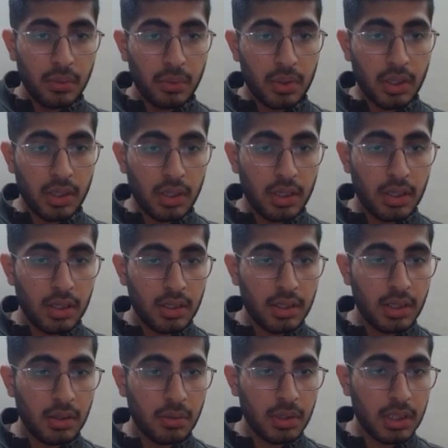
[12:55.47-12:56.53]
Okay,
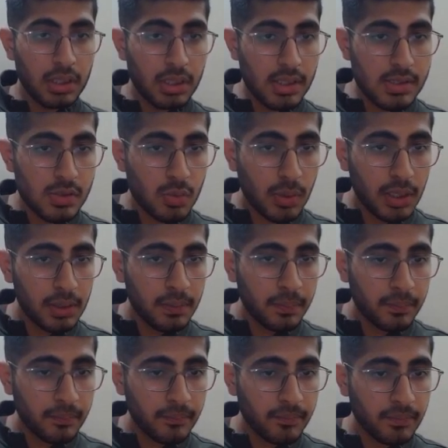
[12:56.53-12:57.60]
now run this one.
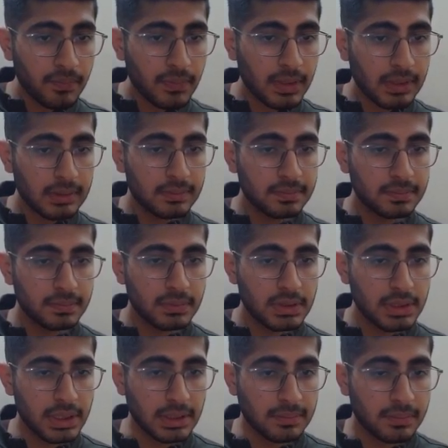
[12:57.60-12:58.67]

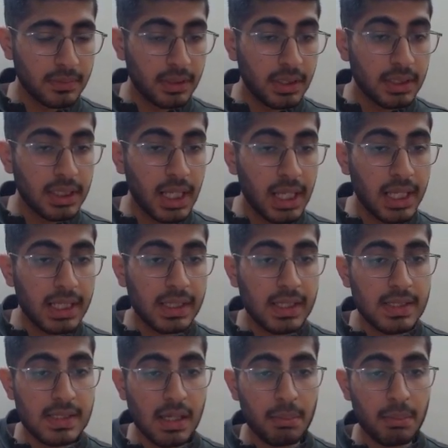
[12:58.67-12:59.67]
See, the length is